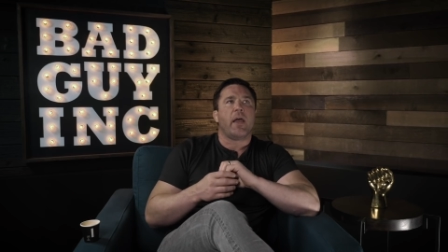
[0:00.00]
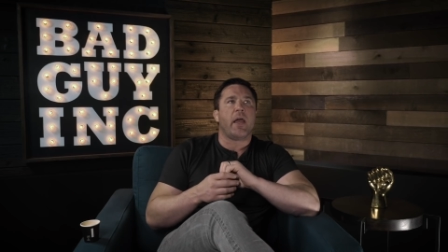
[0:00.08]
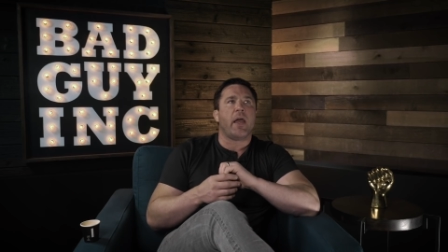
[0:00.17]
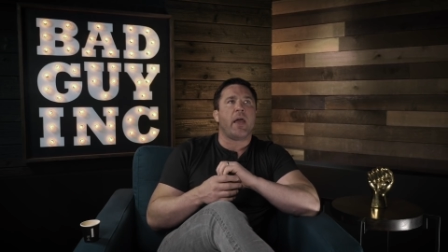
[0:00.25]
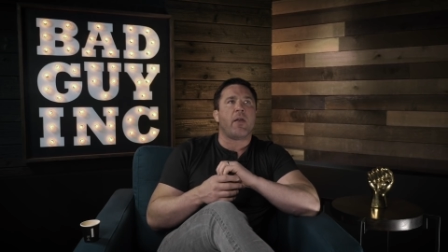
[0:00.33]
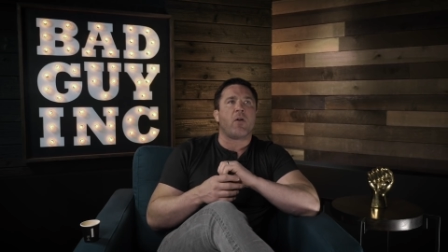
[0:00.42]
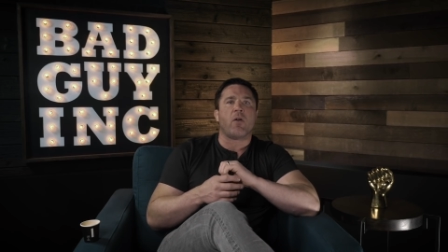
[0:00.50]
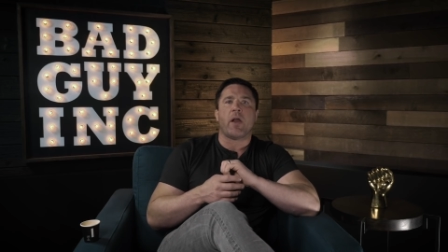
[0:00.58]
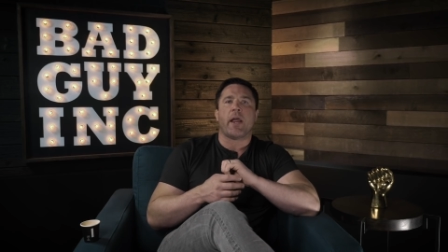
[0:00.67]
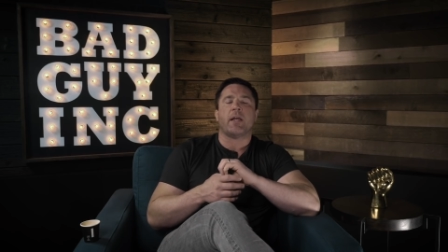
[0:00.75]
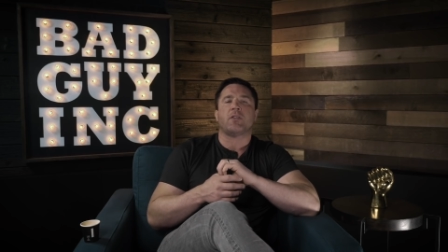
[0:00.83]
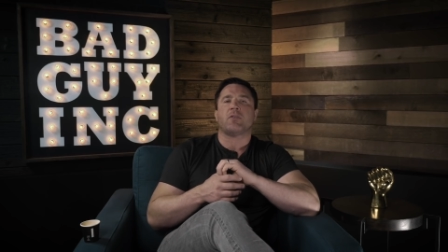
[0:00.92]
And her
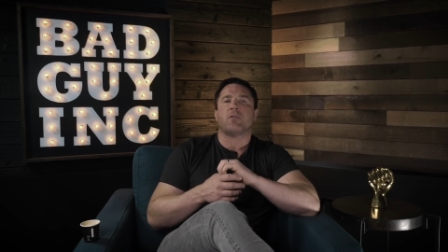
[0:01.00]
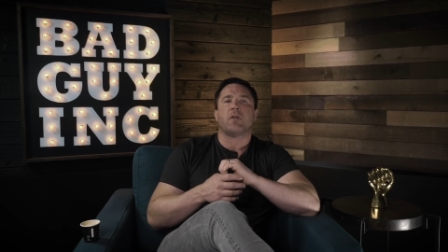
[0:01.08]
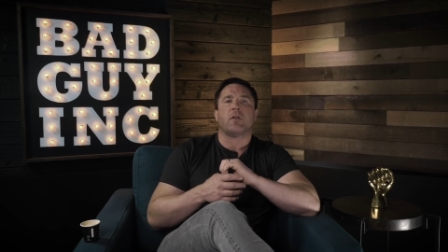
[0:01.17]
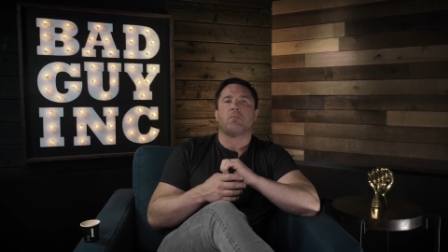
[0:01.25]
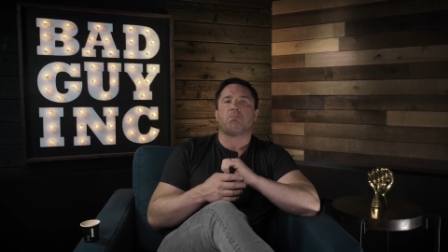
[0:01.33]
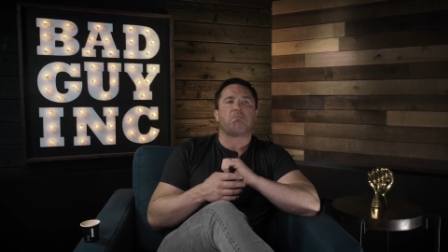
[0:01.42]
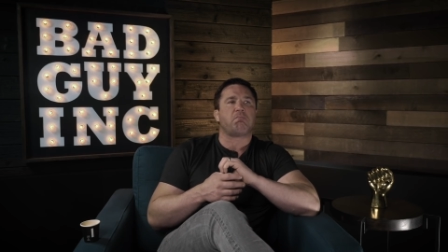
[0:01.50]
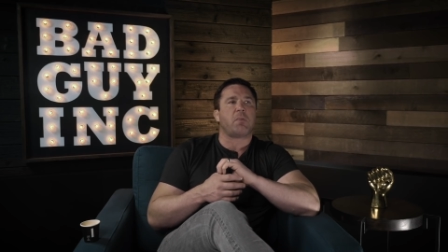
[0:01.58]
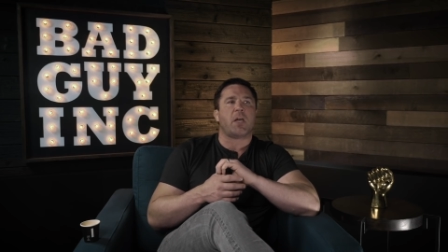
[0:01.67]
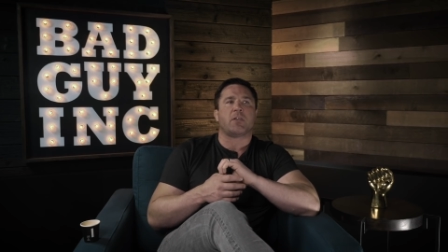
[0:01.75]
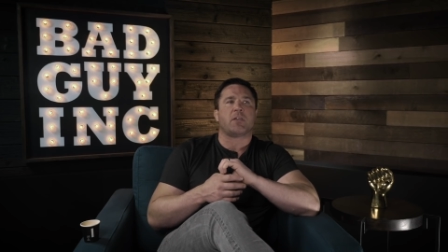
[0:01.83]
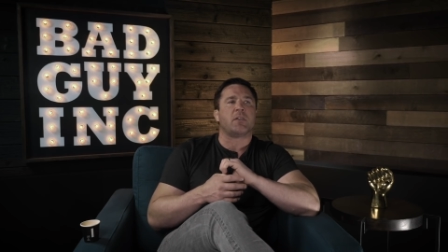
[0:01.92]
answer,
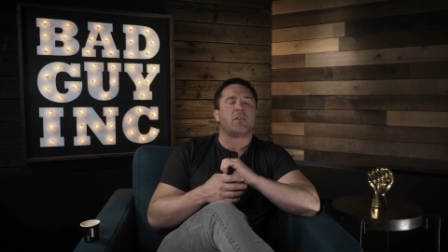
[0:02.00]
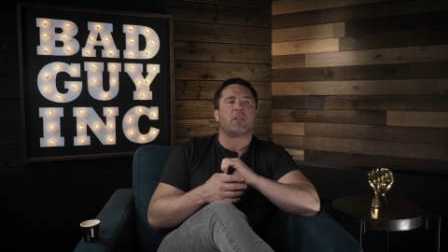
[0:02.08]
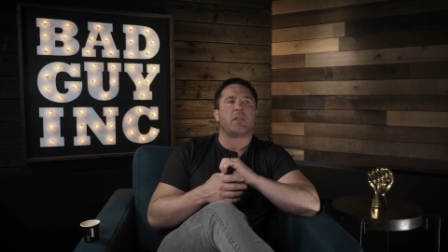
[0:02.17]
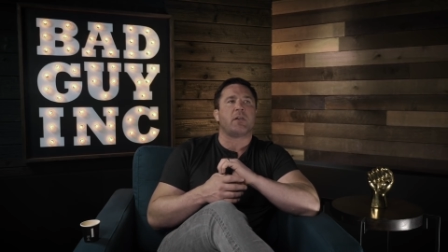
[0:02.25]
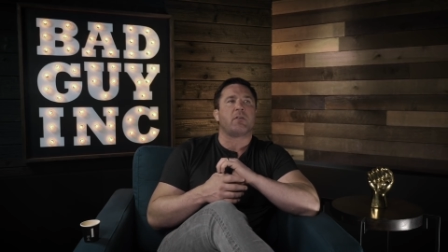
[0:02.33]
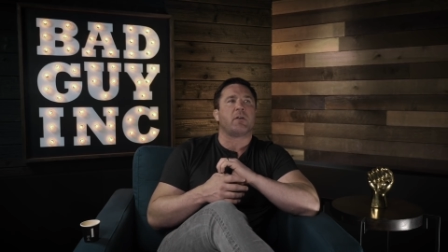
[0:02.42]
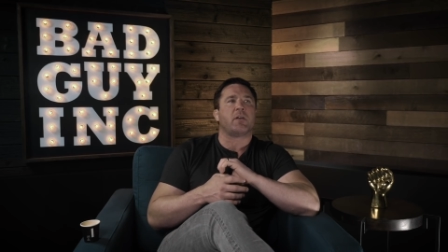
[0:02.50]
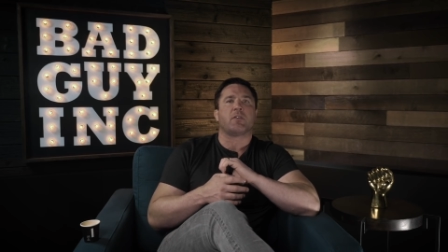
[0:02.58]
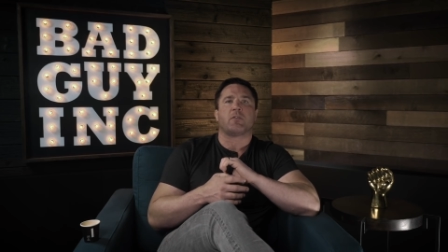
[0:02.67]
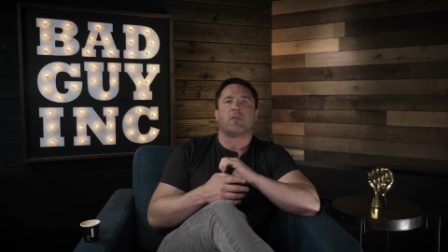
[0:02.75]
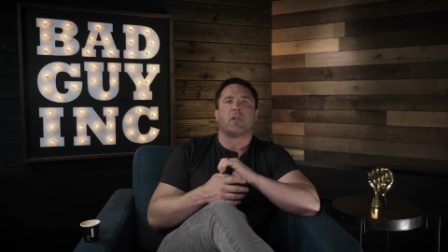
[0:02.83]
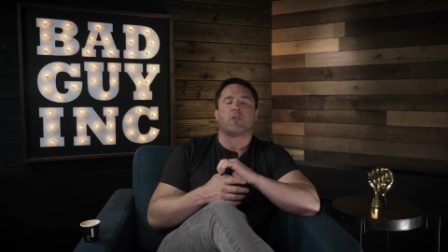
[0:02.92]
as sincere and
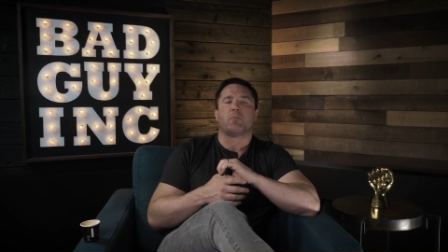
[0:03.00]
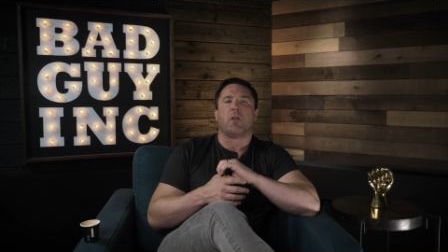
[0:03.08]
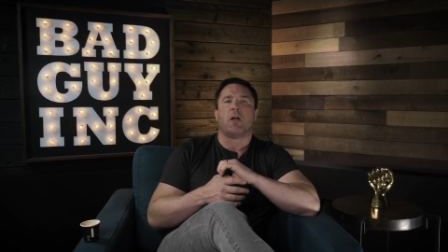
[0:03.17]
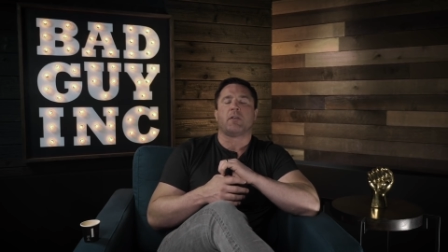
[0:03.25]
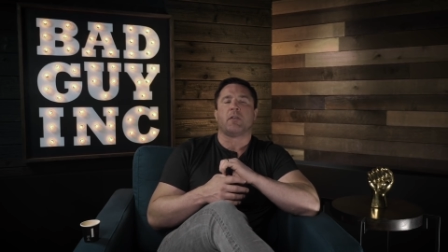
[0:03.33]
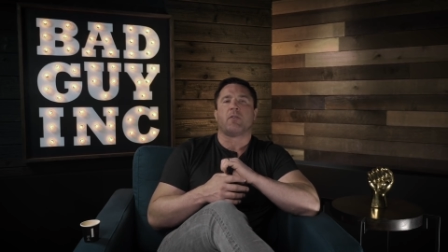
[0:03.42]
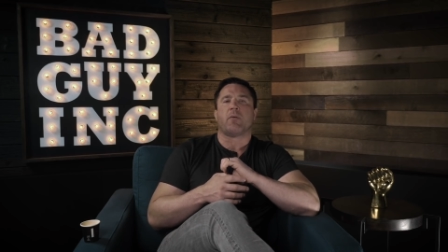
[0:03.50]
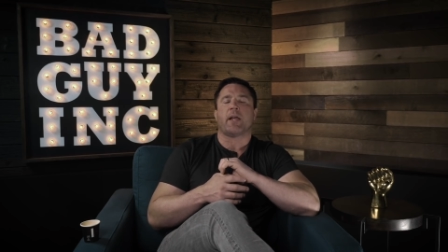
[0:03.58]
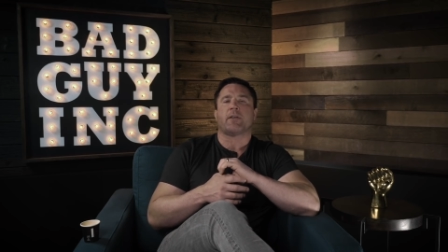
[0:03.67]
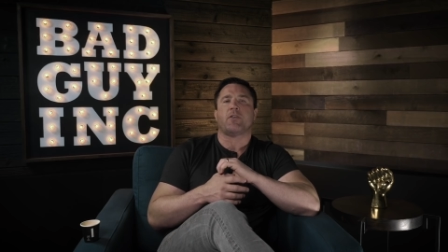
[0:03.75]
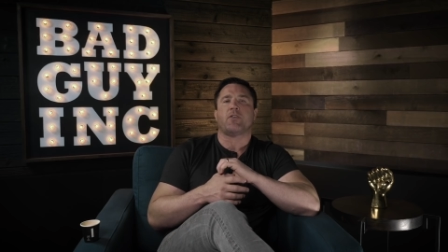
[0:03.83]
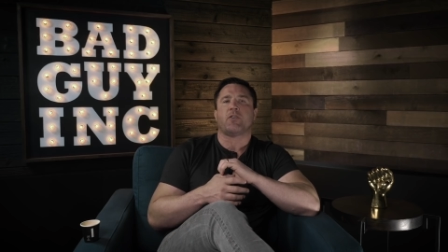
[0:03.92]
as, as blunt and
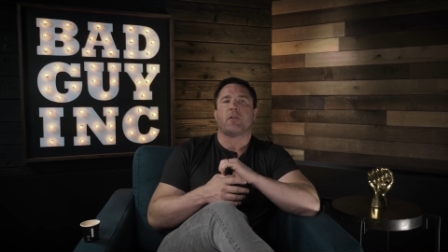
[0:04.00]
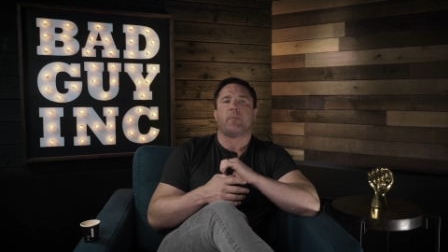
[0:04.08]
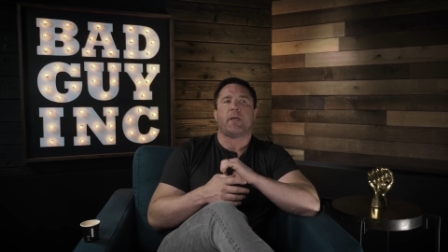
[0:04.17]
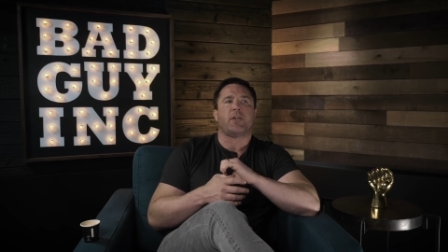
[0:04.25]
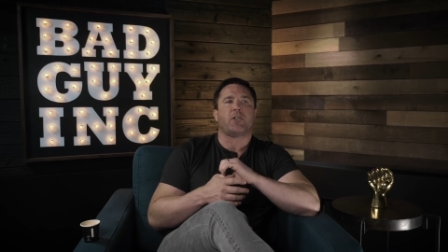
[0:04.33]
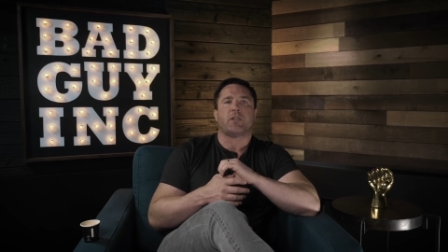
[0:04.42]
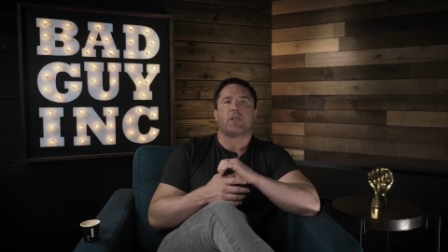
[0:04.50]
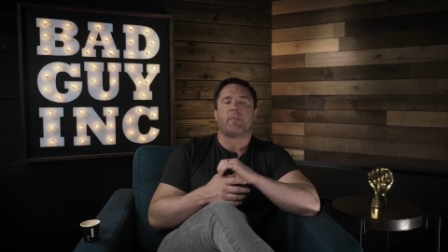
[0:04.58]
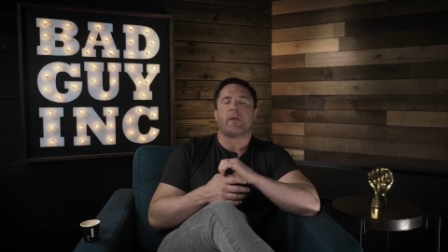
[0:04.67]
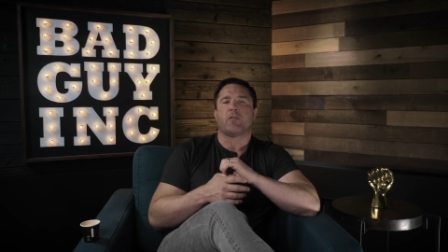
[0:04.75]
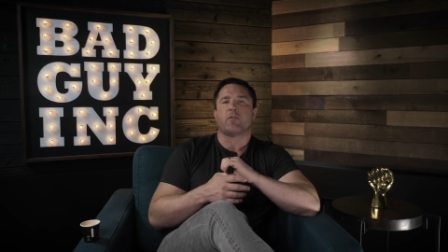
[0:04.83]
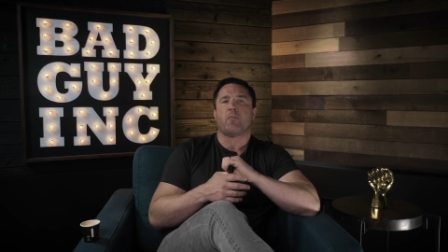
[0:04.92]
direct as you could be, she said, I'm
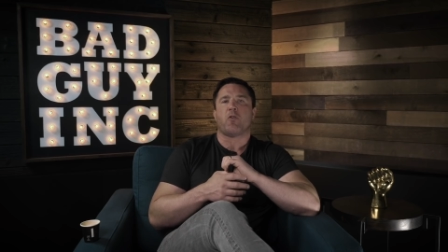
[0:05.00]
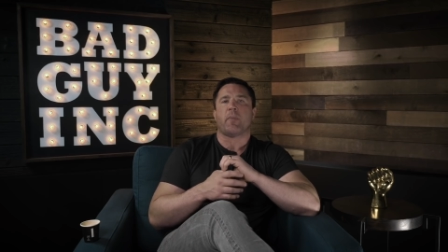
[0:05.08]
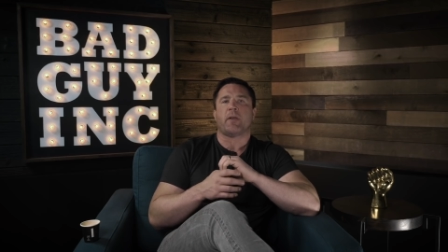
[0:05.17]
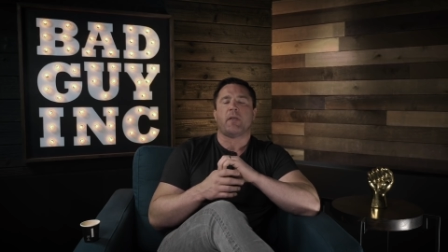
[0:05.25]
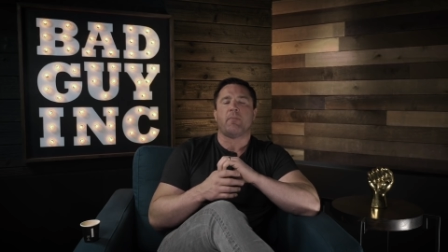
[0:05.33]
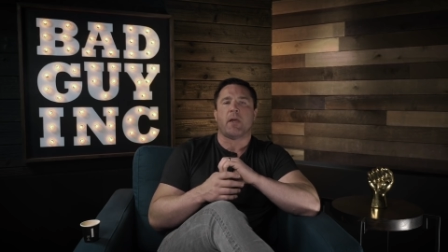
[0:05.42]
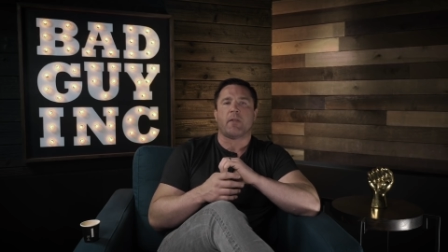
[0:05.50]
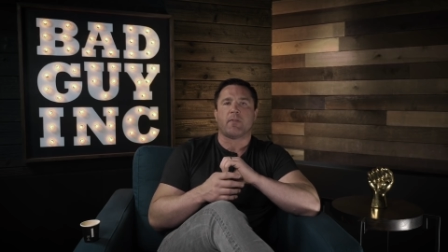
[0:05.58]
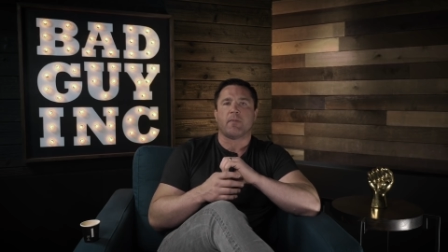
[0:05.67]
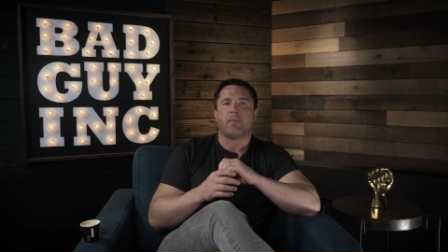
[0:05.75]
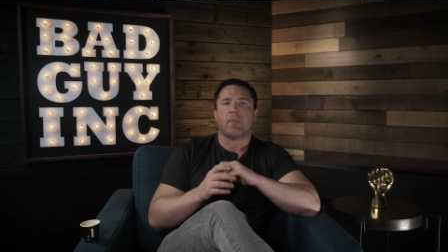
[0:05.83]
here to support my teammates.